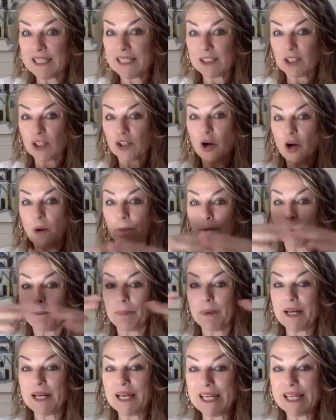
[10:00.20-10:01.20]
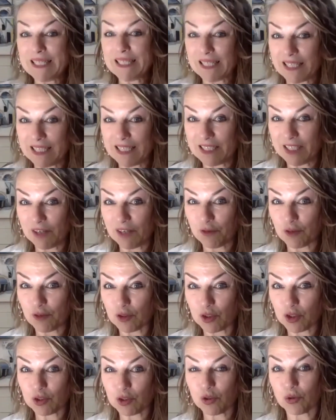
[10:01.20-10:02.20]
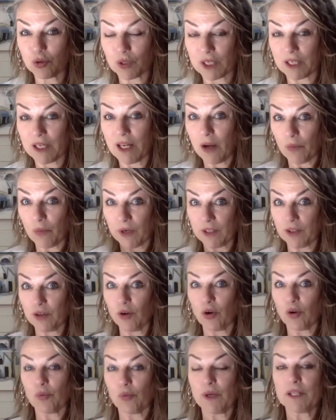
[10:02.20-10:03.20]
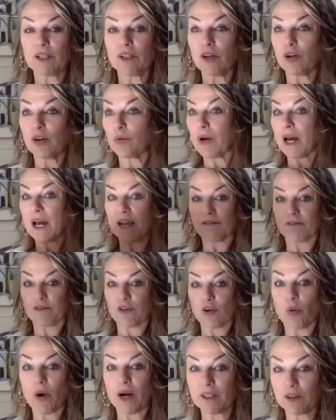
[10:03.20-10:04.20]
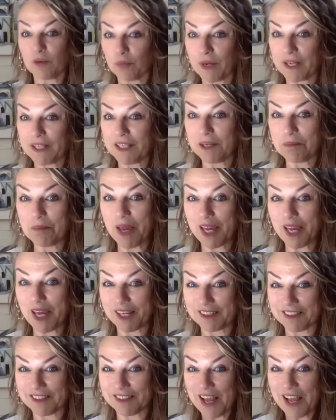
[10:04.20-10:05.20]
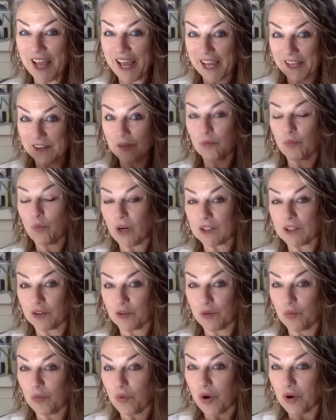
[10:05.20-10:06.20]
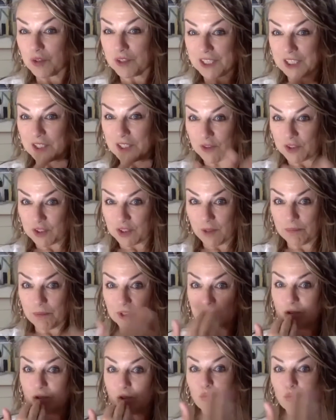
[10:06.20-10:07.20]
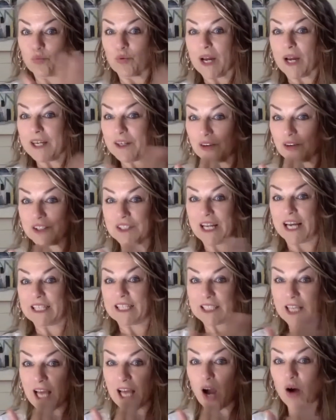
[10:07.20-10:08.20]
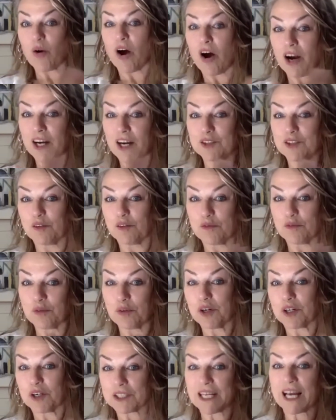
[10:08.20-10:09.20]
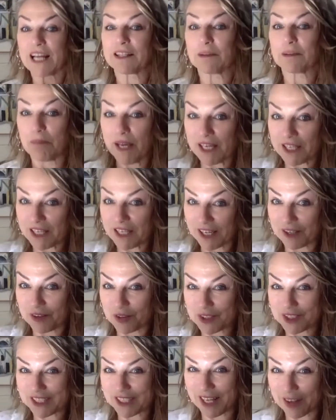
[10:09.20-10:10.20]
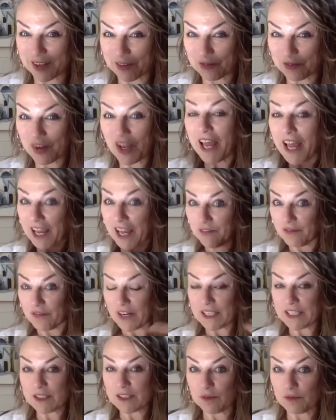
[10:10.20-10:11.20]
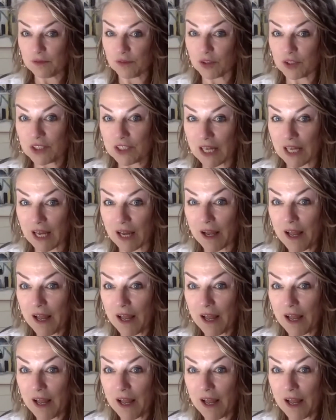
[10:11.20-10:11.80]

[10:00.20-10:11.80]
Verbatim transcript: is a completely different story when you already arrive quite ready-made. And what you want is for somebody to recognize how hard you've worked at making yourself, and vice versa.